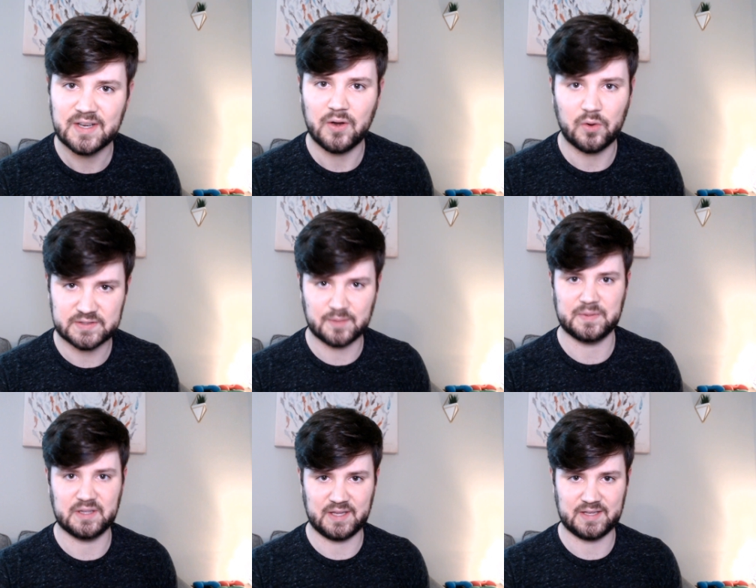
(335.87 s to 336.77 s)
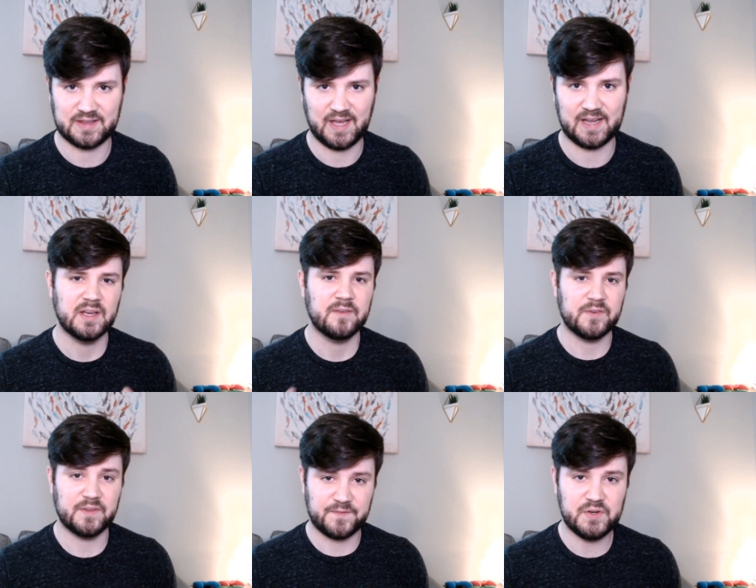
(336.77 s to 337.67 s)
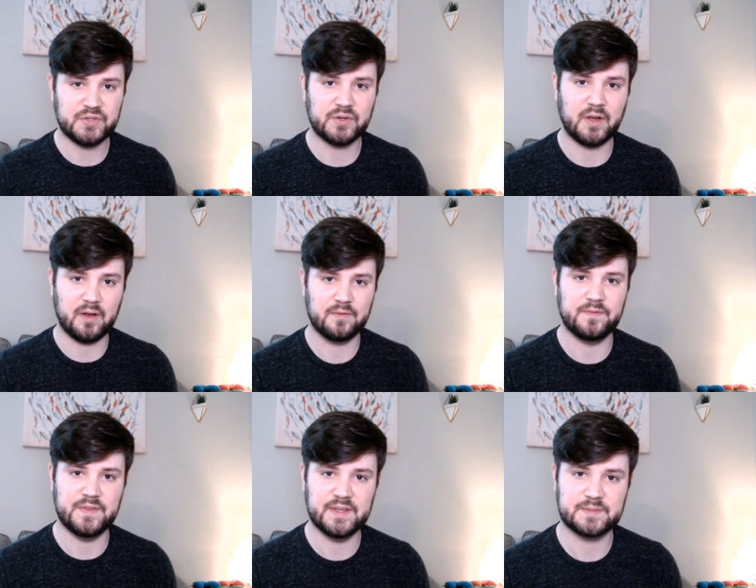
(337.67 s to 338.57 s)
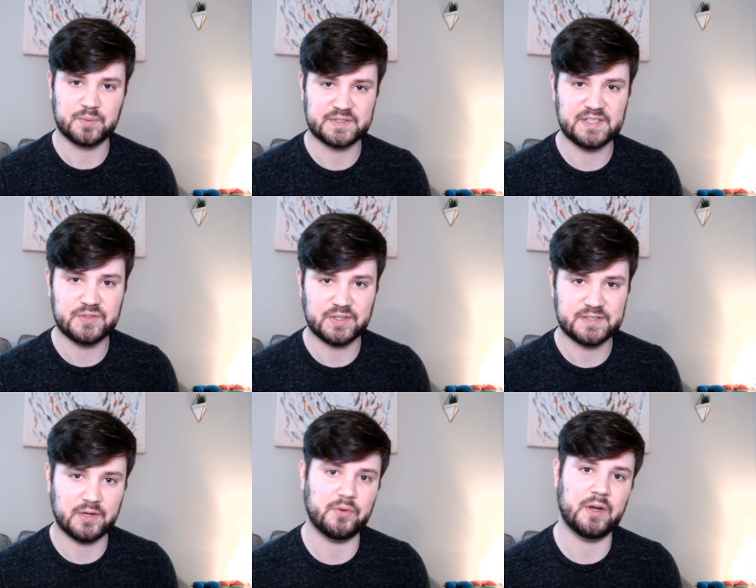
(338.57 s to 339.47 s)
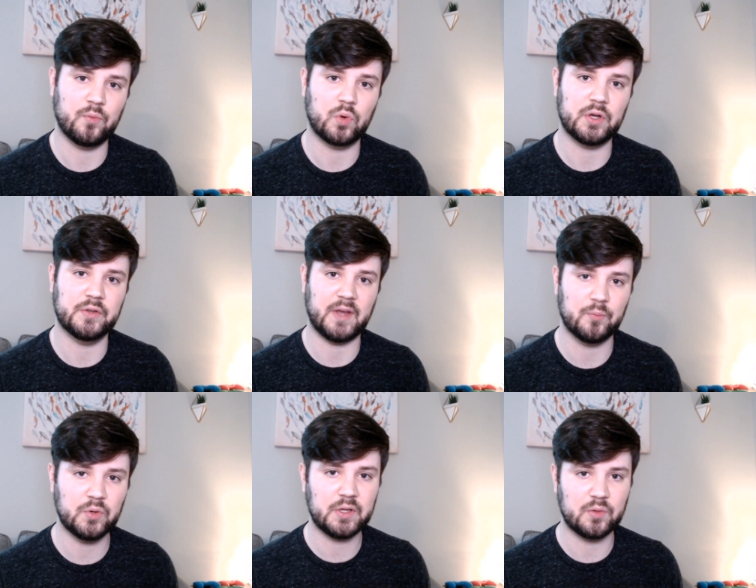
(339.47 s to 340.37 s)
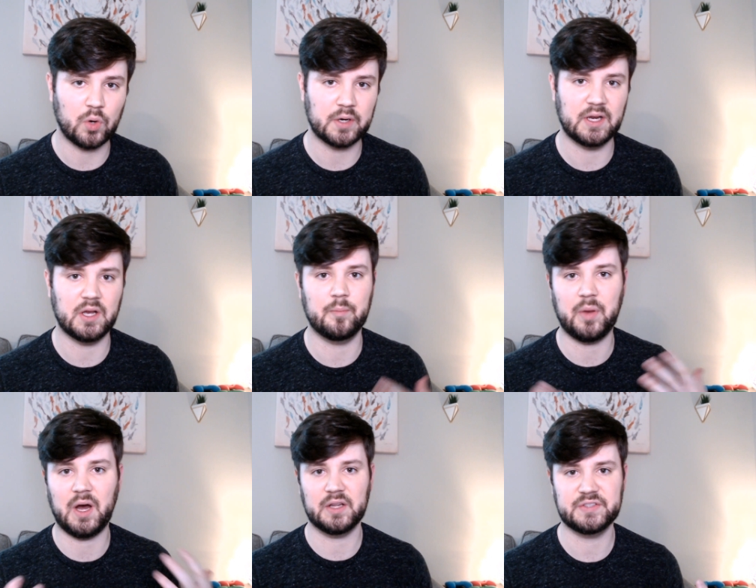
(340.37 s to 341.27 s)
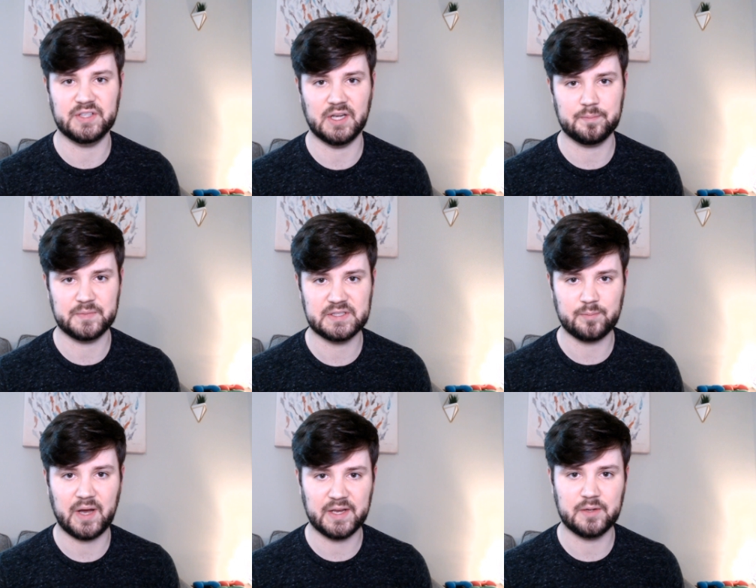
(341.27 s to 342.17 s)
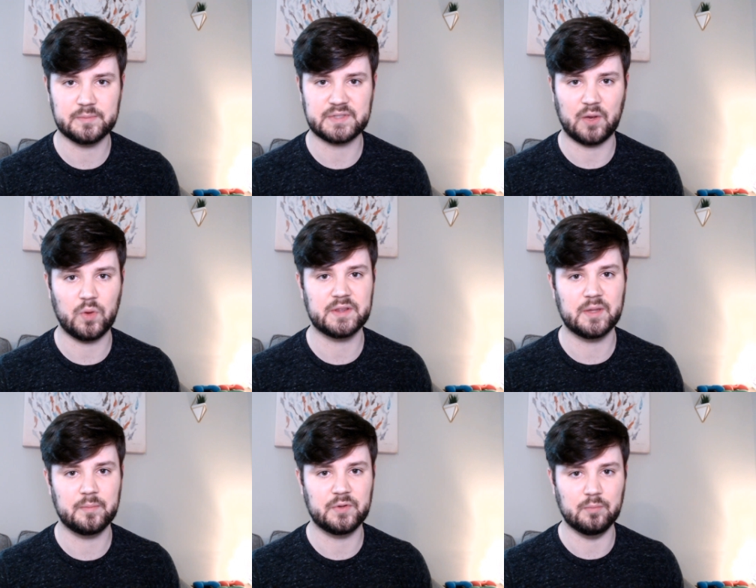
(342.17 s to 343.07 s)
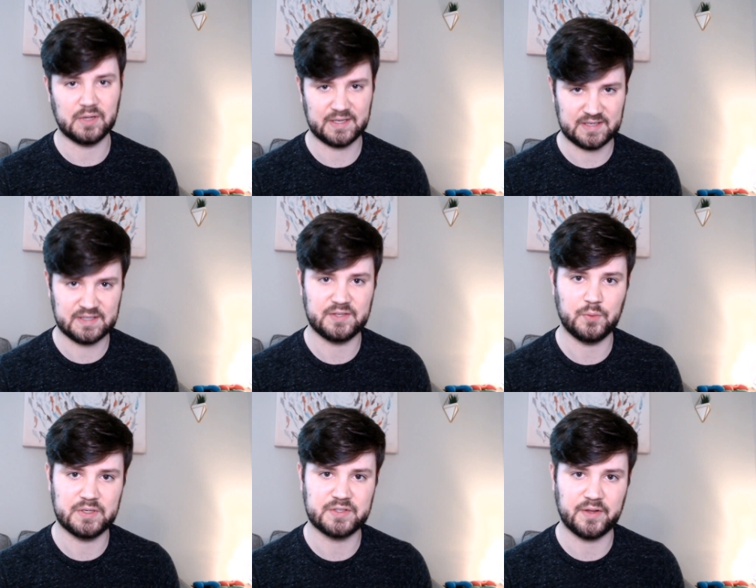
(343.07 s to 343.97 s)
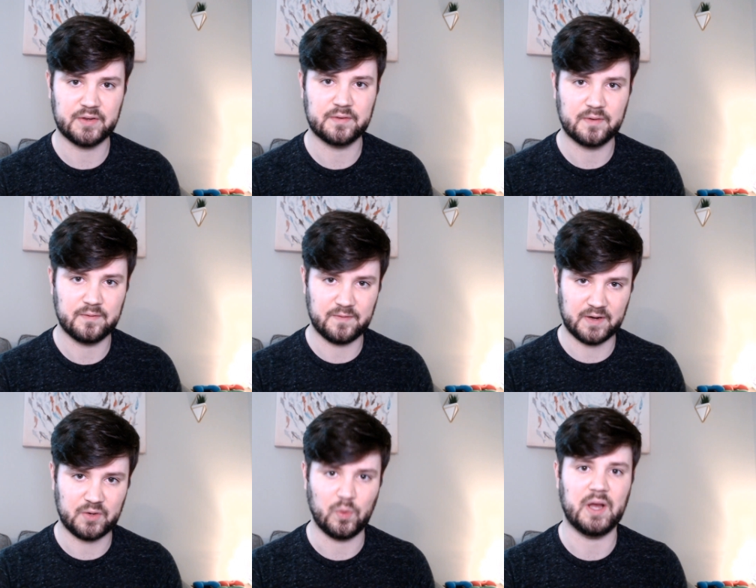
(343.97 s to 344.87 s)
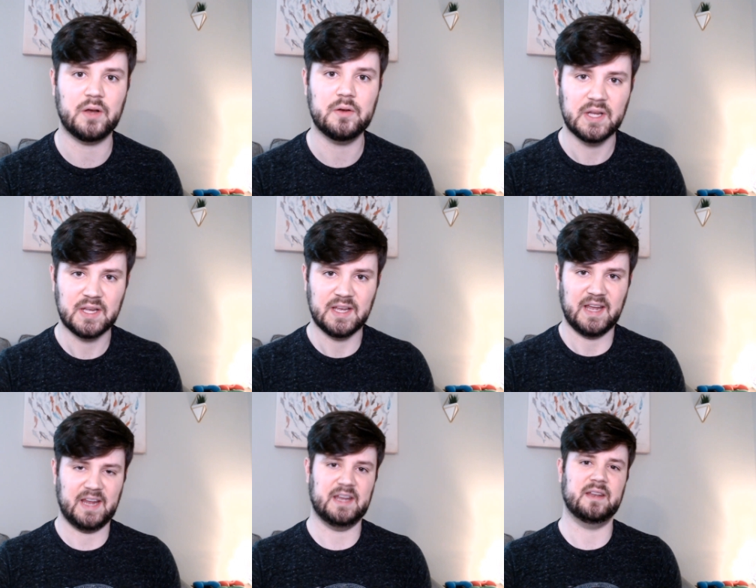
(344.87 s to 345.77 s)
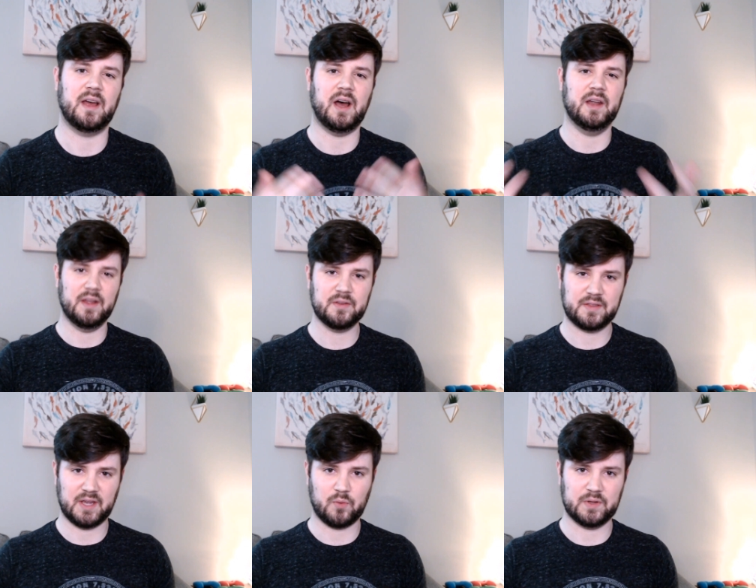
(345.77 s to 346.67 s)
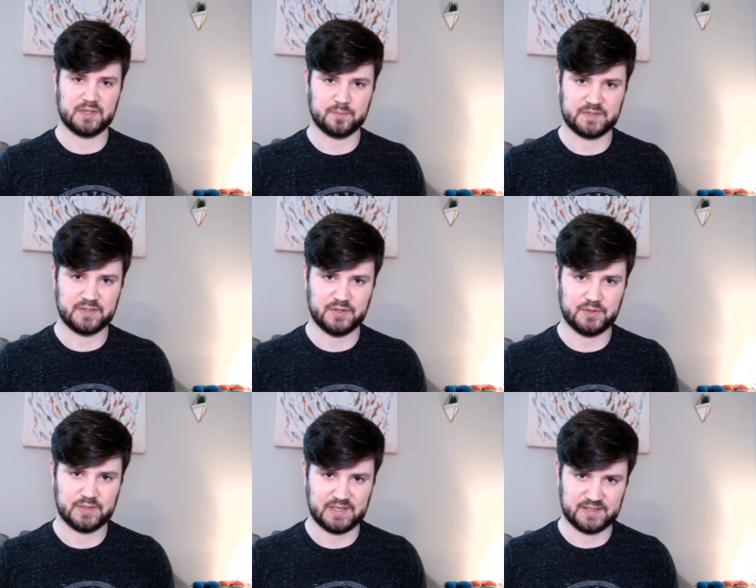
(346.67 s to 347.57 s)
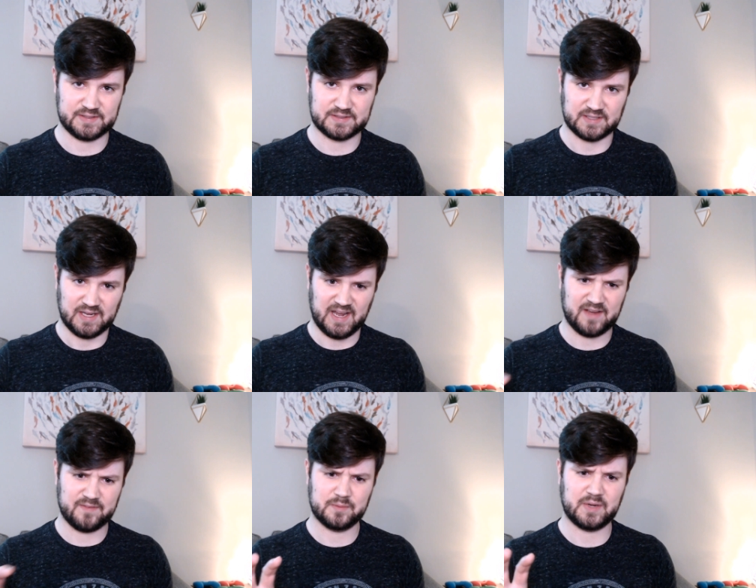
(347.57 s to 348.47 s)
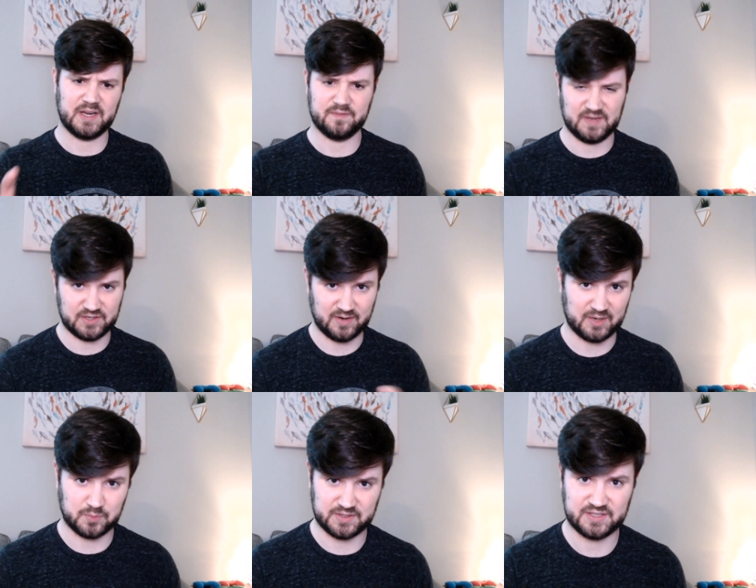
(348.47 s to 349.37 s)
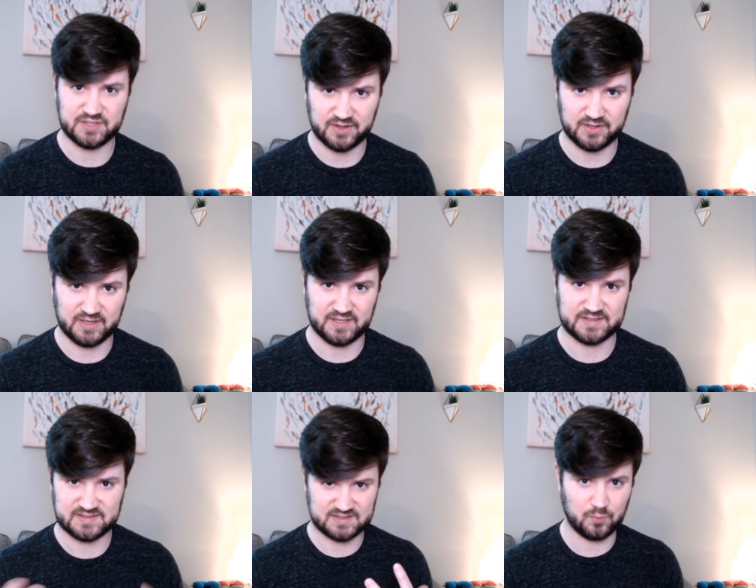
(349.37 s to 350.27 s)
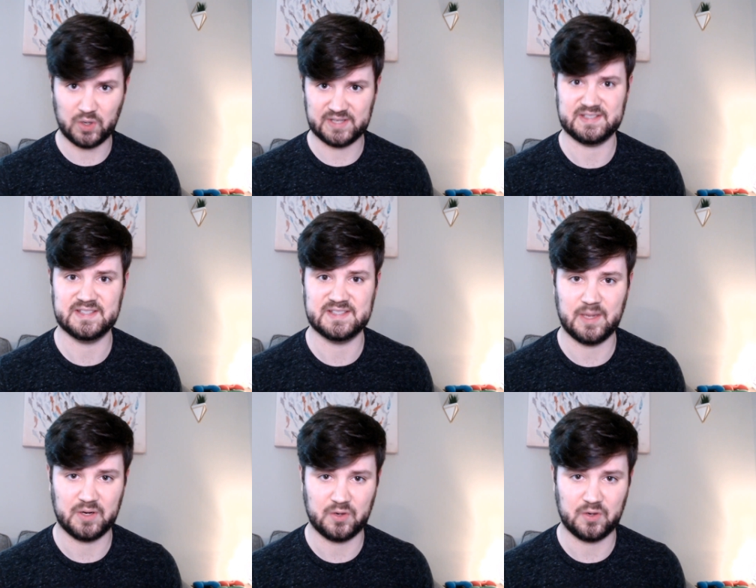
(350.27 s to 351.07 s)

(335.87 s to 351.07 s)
or something like that. For the future of this procedurally generated world, I'm really working on polishing up these biomes. I want them to blend into each other very well. And another thing I want them to do is have them kind of interact with each other in a somewhat systemic